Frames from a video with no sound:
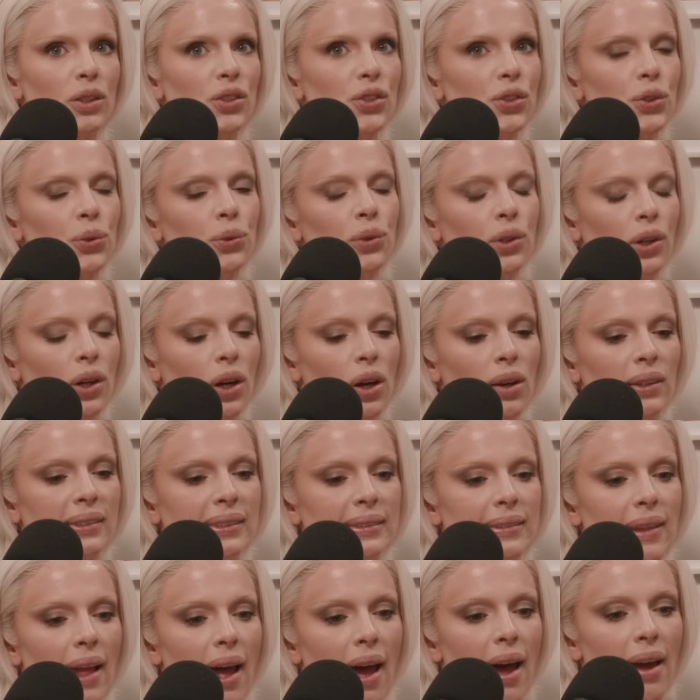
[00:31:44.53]
two
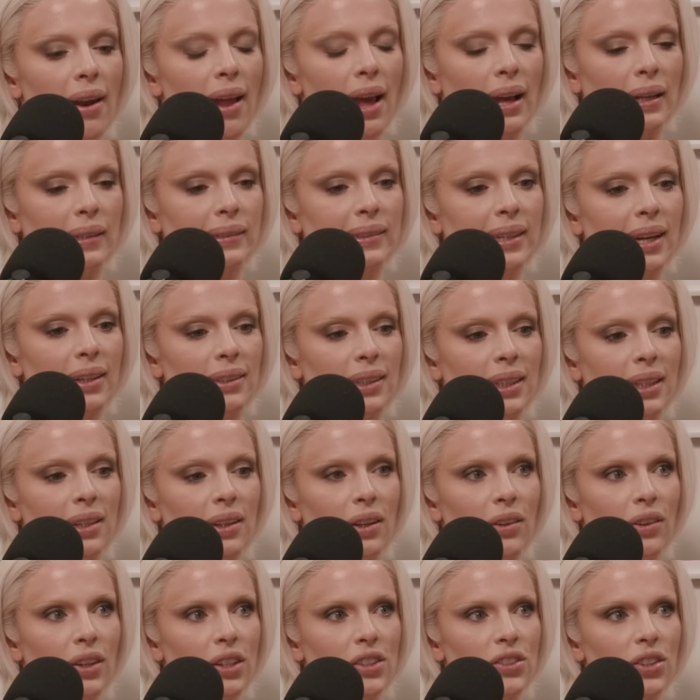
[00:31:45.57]
girls that accidentally
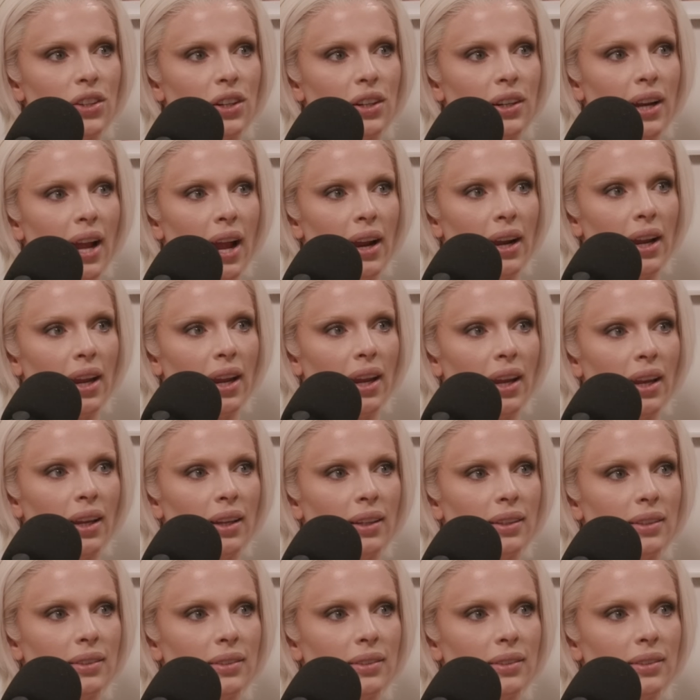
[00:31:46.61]
kill their sugar daddy.